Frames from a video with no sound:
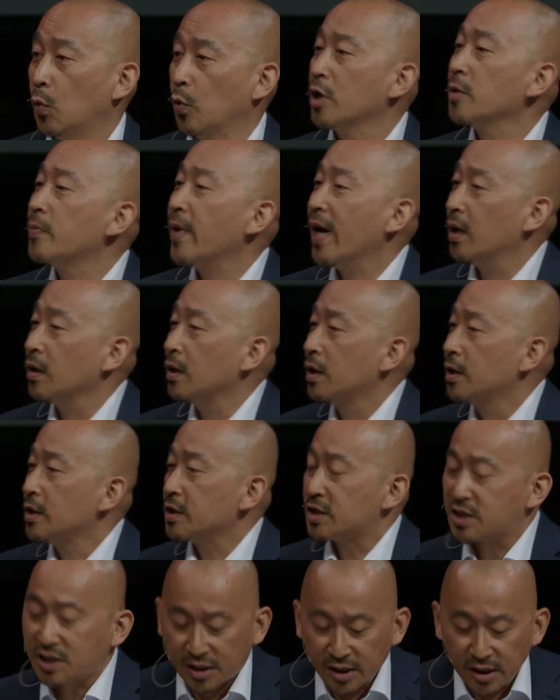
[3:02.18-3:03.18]
What
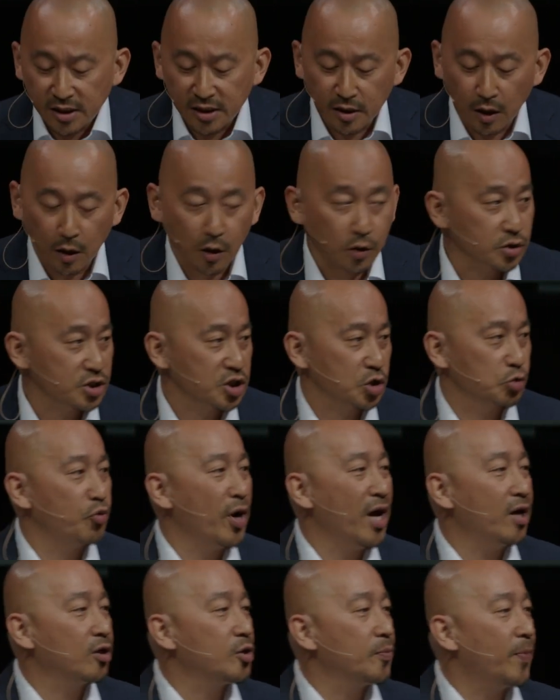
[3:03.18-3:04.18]
about CEOs
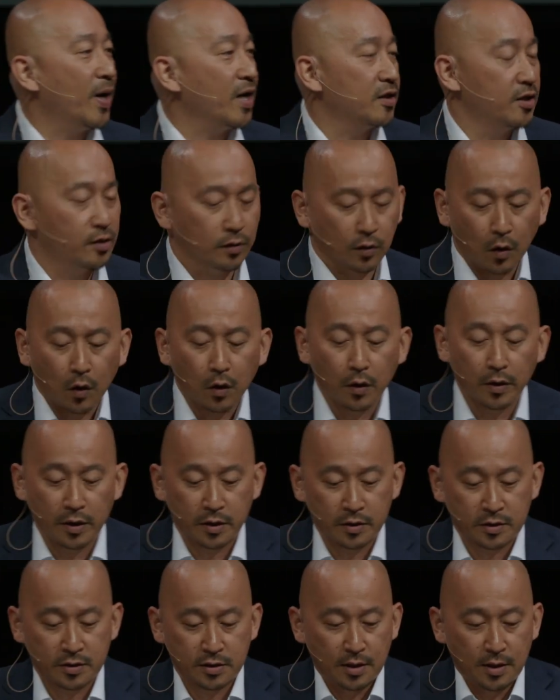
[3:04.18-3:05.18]
surrounded by their
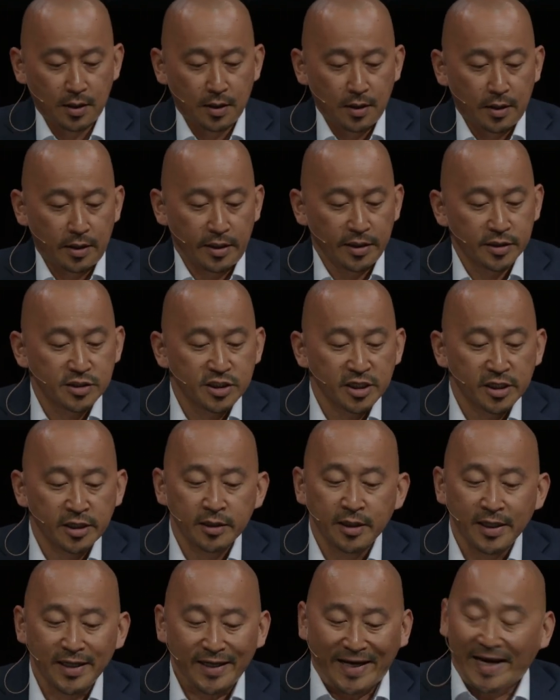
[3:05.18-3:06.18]
lawyers? Is
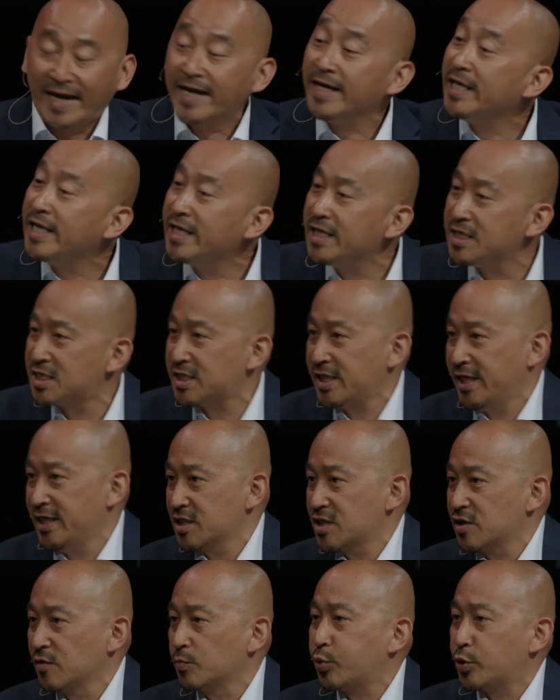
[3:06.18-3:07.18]
there any
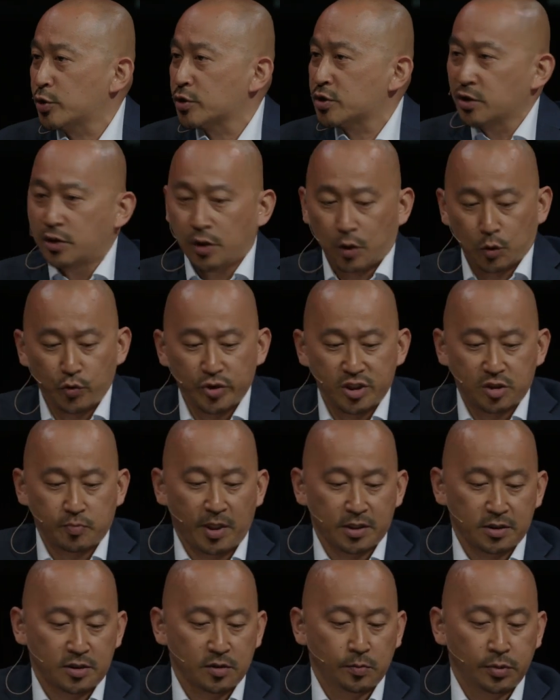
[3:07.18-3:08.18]
sense of personal
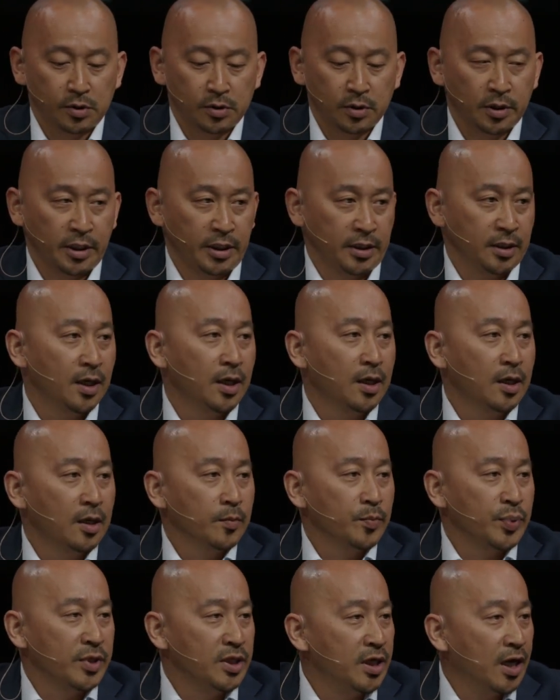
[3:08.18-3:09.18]
responsibility
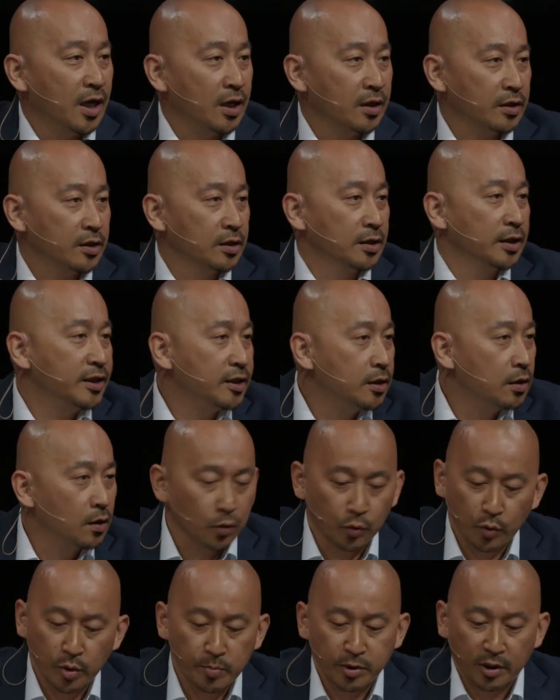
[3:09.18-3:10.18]
beyond the
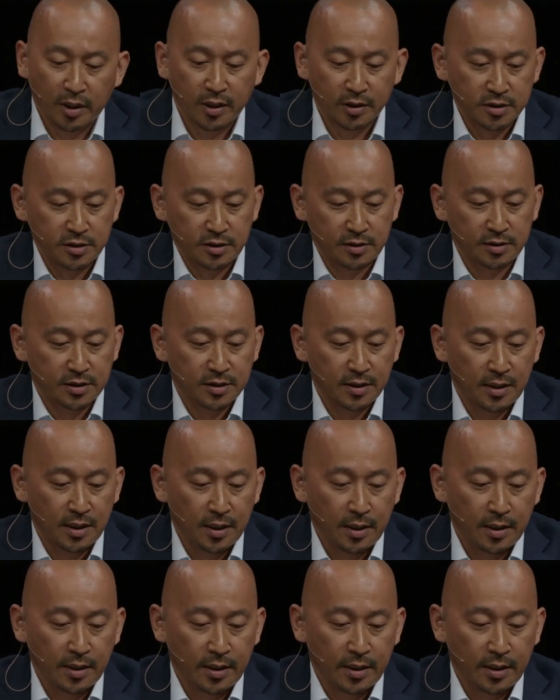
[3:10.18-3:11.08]
legal repercussions?